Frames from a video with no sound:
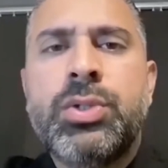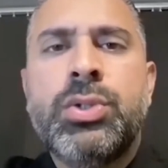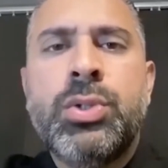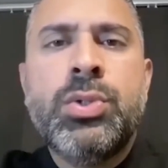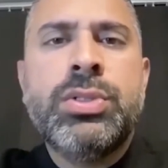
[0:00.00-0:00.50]
to
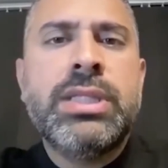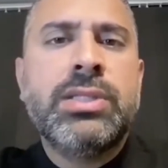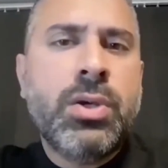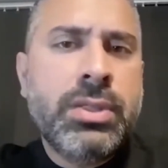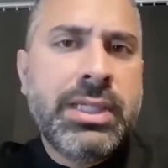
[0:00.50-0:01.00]
use this
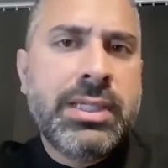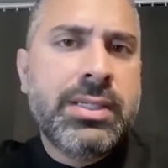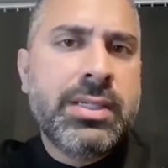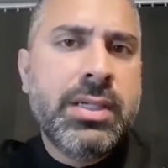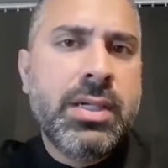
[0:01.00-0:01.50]

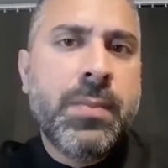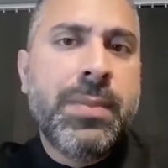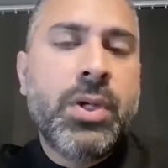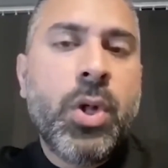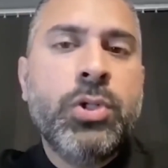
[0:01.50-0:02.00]
content,
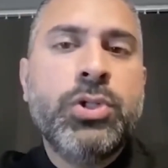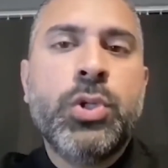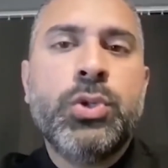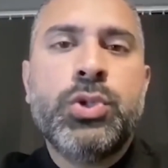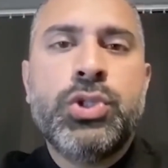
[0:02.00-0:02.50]
but
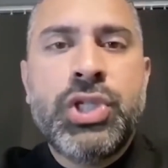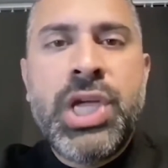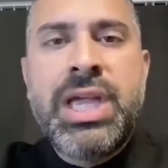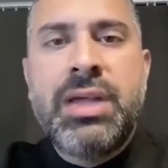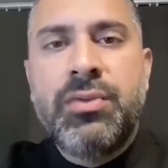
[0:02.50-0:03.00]
also to
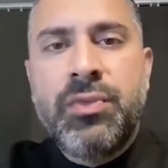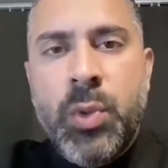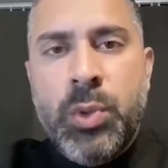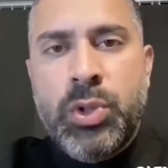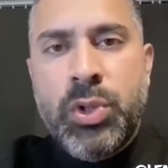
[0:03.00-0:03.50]
share and
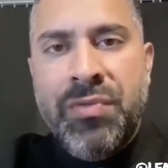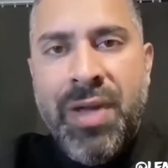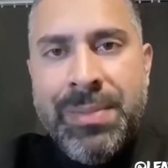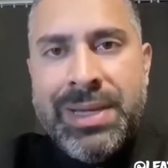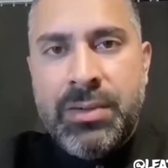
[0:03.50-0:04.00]
forward to your
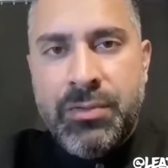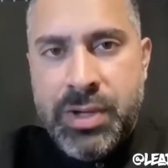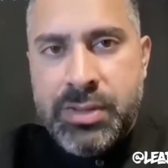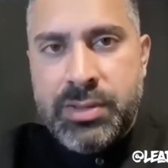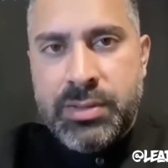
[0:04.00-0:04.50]
family and
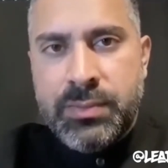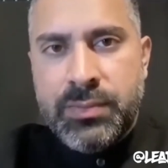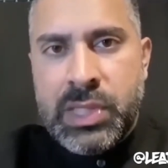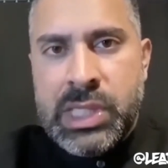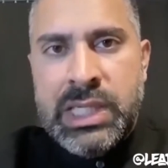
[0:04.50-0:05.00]
friends.
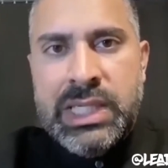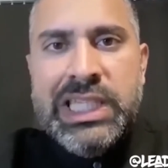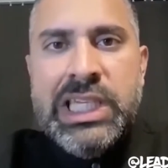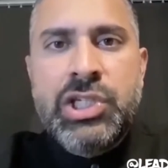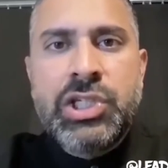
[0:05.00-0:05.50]

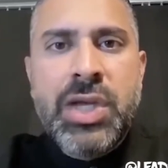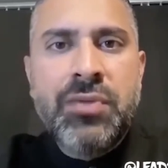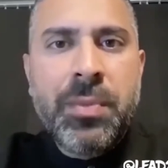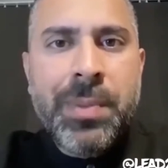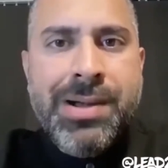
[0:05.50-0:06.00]
Each and
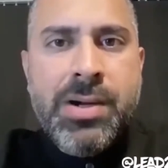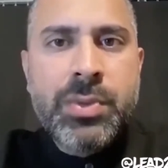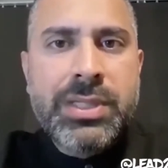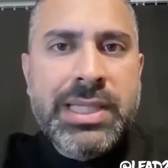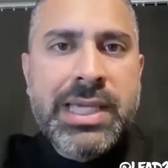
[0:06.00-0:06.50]
every parent
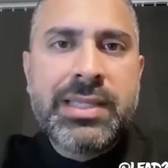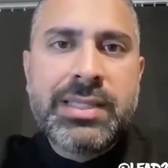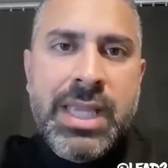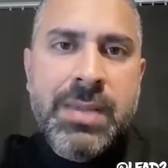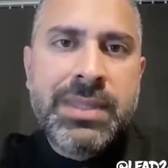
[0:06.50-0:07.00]
will say the
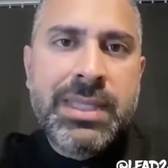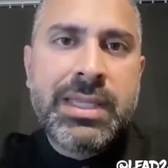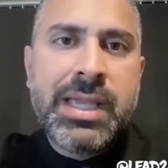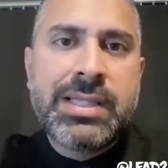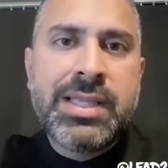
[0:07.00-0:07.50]
same
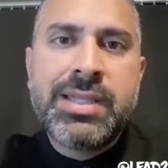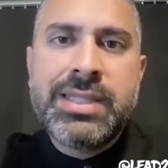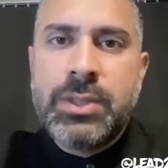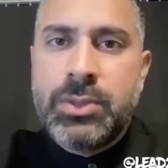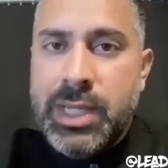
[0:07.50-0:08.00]
thing as I
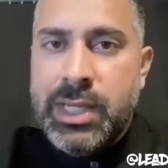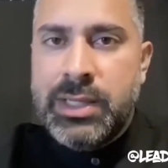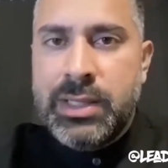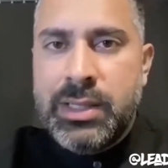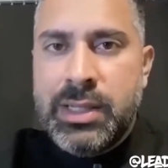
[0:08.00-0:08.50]
say today,
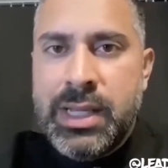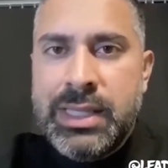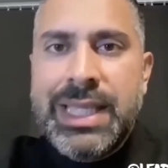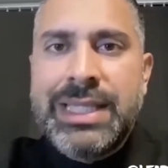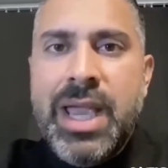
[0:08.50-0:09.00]

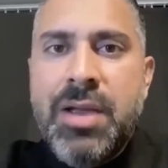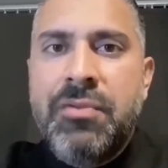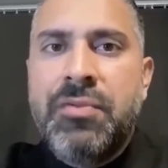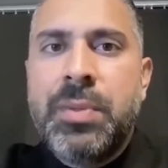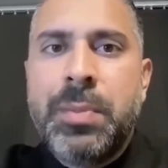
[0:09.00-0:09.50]
that
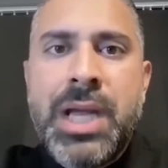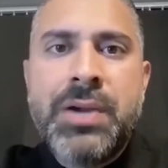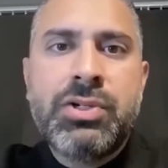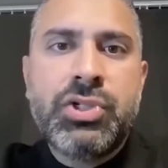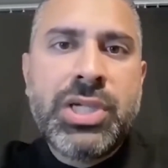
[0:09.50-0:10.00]
every
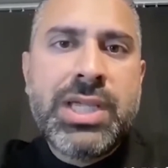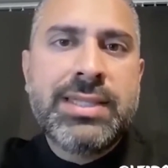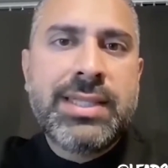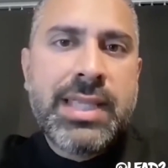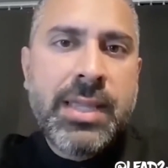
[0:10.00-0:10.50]
parent shares
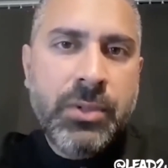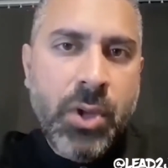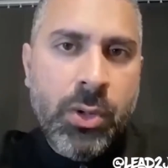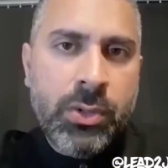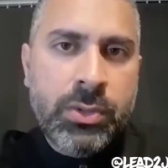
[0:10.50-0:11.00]
the same
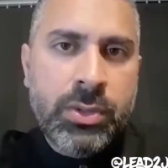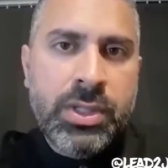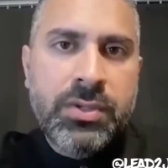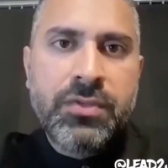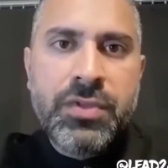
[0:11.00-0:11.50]
goal,
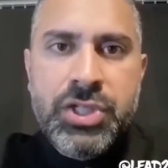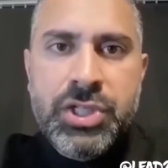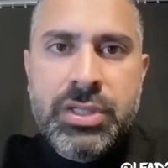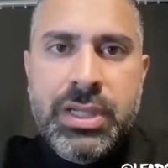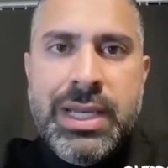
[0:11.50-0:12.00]

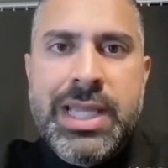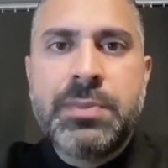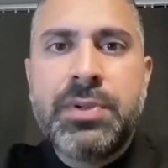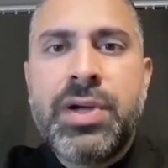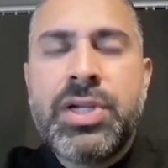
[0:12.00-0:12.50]
vision and
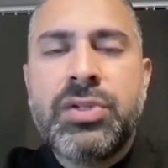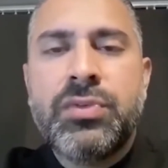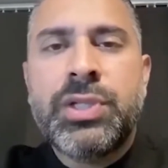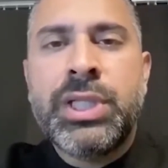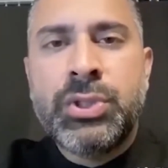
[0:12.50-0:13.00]
aspiration
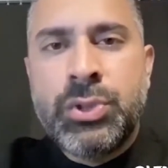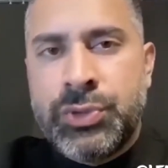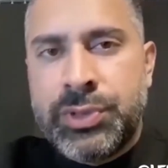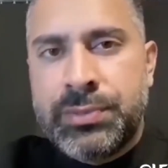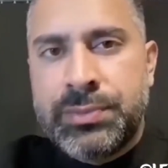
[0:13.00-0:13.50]
for their children.